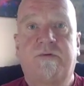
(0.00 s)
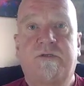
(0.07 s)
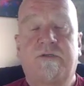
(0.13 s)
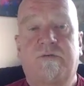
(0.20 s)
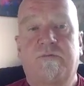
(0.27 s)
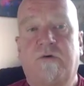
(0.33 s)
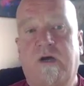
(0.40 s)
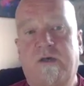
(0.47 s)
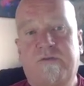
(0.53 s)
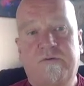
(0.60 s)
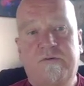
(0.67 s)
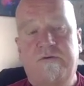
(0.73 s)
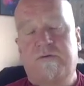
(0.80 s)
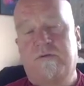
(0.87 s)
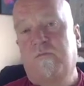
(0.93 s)
which is why I
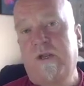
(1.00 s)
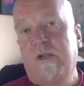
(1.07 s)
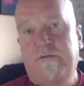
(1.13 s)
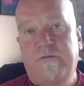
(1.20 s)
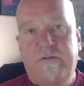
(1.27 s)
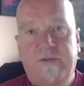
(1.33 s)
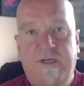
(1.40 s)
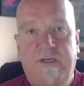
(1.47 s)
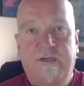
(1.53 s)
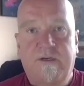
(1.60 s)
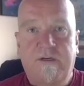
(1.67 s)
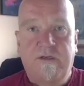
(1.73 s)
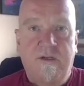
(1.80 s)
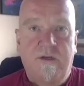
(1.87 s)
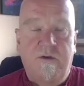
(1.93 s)
thought it was a wonderful thing
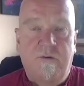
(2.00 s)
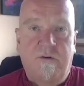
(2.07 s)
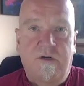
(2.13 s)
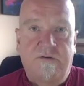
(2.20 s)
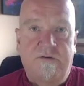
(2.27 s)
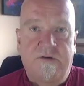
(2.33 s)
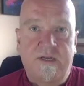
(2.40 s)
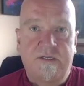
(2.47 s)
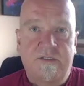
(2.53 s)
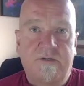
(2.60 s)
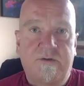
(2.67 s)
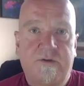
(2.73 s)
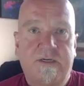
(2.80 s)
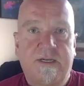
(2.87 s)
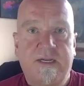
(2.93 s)
what Lorrayn's
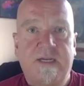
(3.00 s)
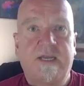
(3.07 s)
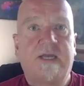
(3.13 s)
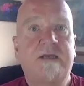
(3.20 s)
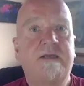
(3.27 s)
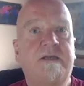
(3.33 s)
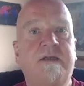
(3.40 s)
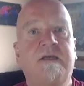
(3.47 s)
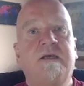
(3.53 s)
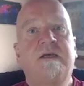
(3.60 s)
doing here,